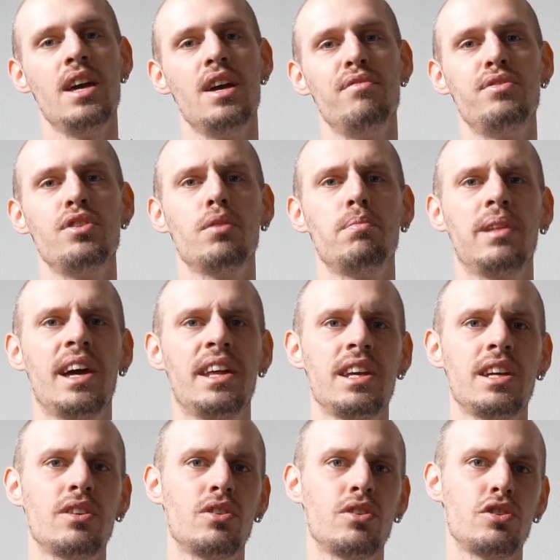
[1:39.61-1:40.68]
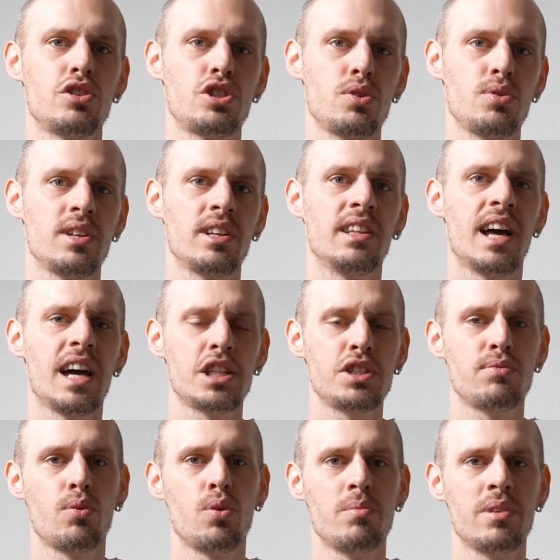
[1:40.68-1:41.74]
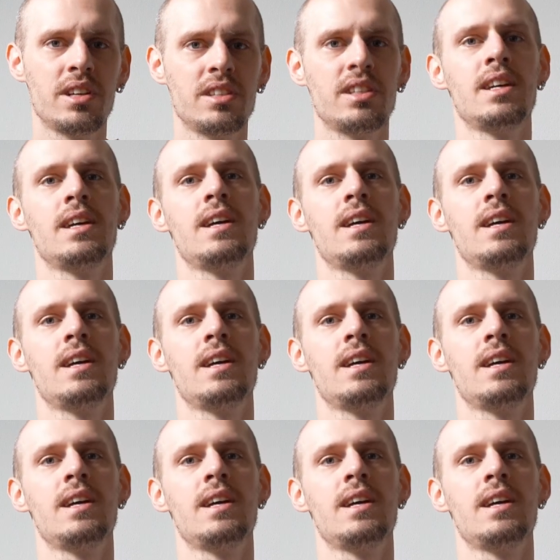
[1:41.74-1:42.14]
If you're planning on shooting large format,